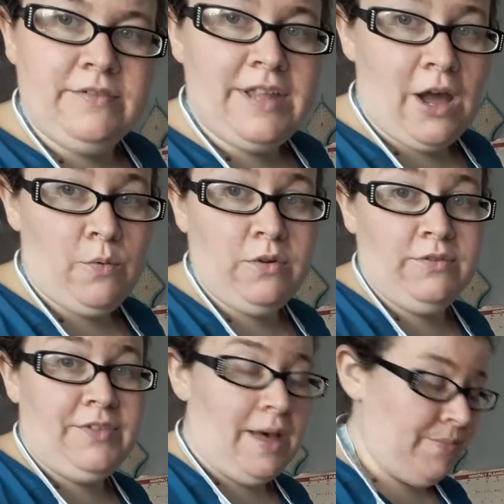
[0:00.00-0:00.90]

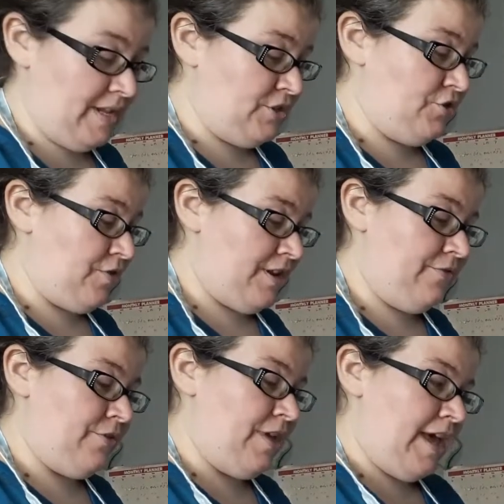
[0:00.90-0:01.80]
Now that means you're ready
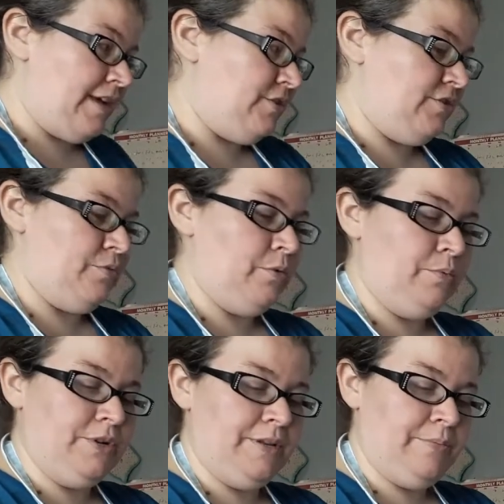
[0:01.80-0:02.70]
for the eggs. So we'll
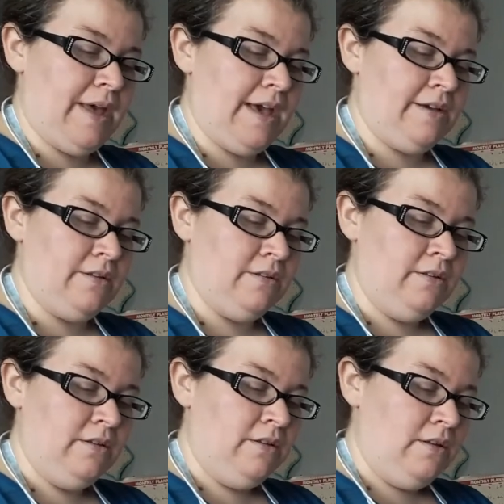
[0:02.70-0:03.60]
put it back
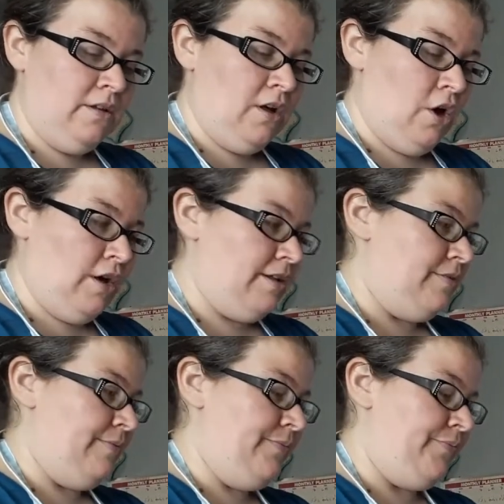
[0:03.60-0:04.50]

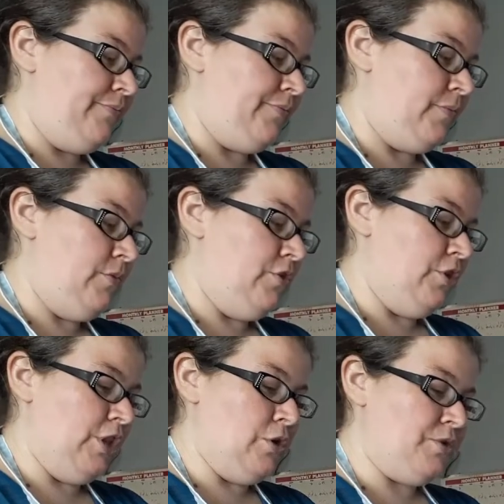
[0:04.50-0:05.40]
on the
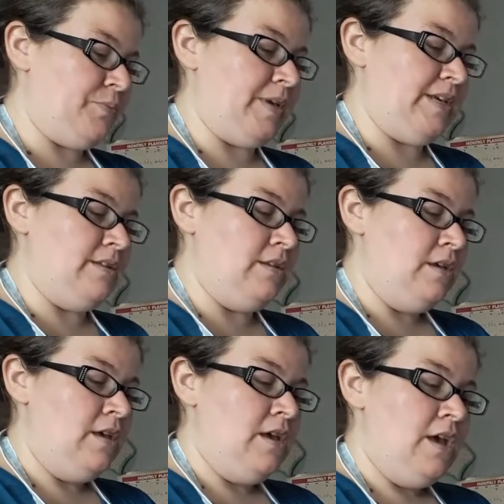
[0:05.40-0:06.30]
low speed.
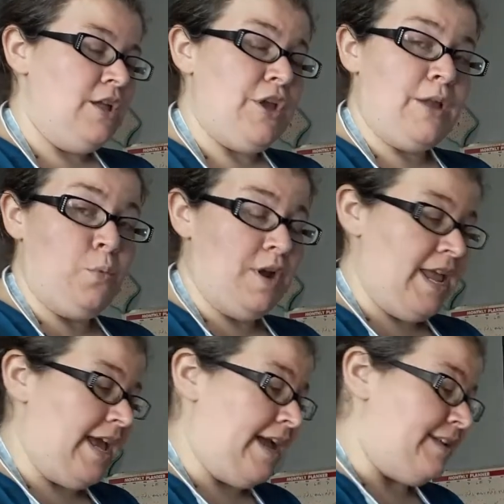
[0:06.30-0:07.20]
You add 1
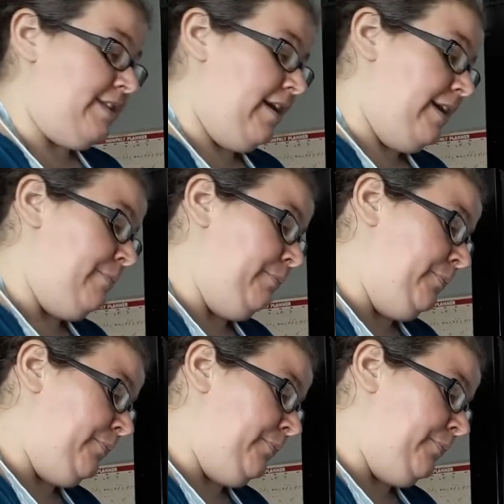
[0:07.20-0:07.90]
egg at a time.